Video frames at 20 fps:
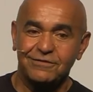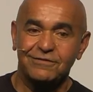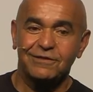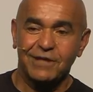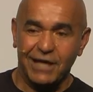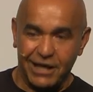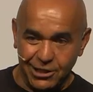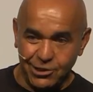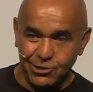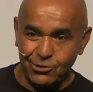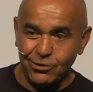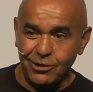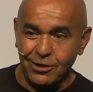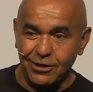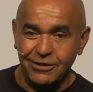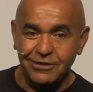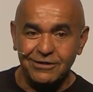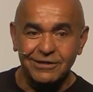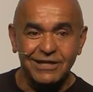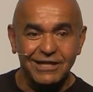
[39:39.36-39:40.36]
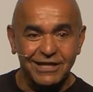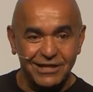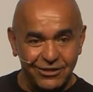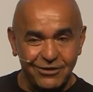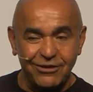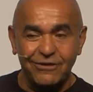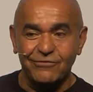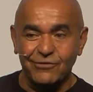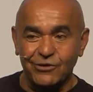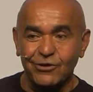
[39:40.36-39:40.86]
Thank you all, and
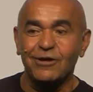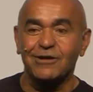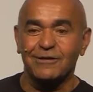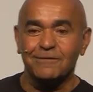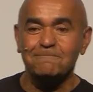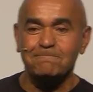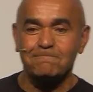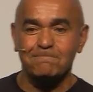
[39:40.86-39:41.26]
love you all.